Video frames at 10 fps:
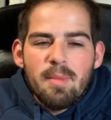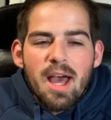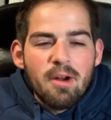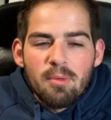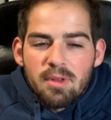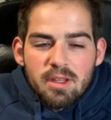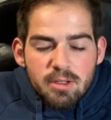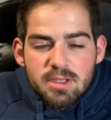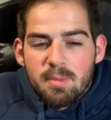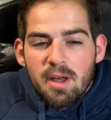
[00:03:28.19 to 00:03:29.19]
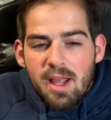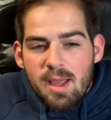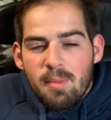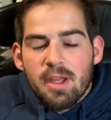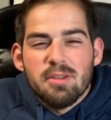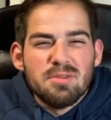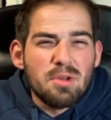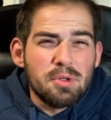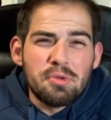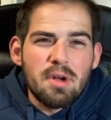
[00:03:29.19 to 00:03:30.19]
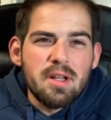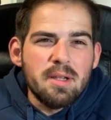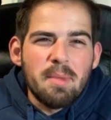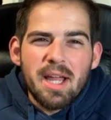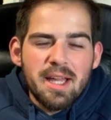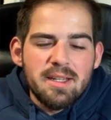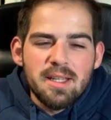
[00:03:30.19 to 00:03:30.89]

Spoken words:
I don't really use him on AIM. I use Ultron in my